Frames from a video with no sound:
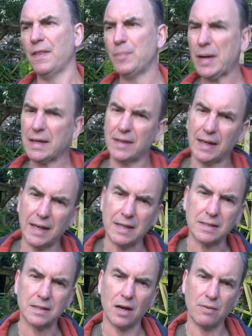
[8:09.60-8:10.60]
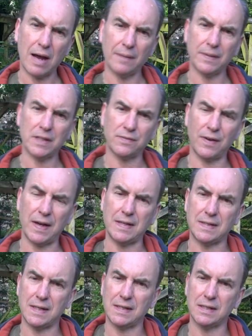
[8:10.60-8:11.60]
The big thing is around this
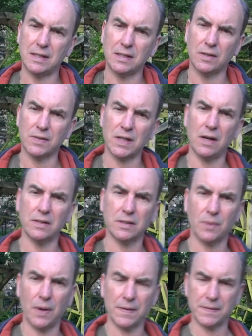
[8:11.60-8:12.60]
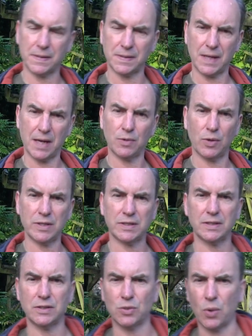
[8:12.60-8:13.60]
phase is you'll start to ask the same
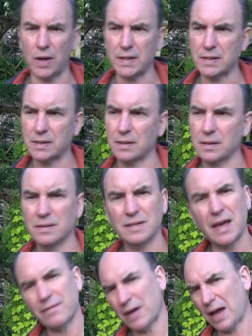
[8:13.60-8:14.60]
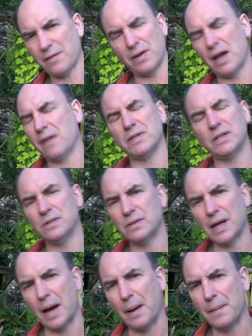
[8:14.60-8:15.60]
question twice. Never, ever, ever
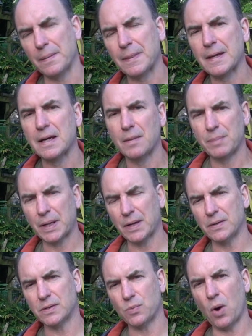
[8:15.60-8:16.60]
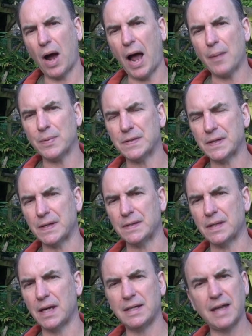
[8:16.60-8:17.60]
do that. Because what happens
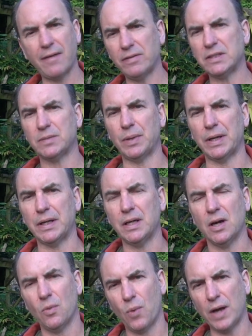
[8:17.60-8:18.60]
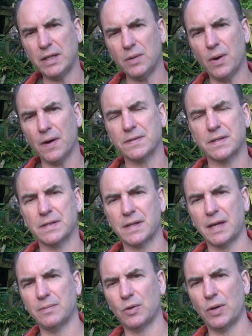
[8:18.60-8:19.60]
is, inevitably, when you ask the
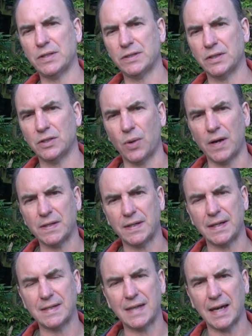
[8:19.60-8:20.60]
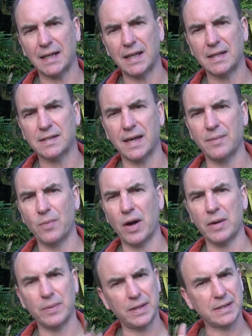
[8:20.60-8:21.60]
same question twice in exactly the same
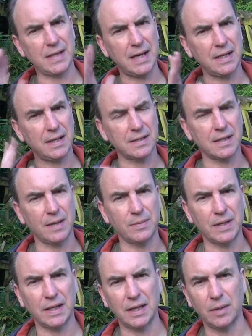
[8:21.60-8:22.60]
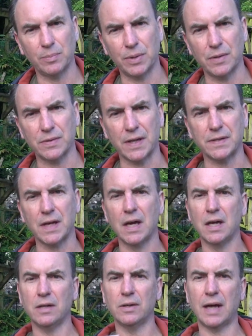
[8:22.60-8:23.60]
way with exactly the same thinking process,
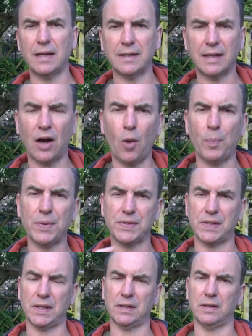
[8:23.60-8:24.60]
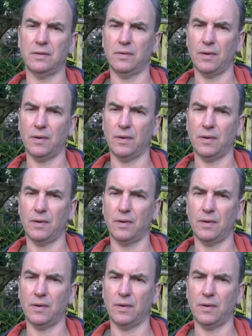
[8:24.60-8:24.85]
you get the opposite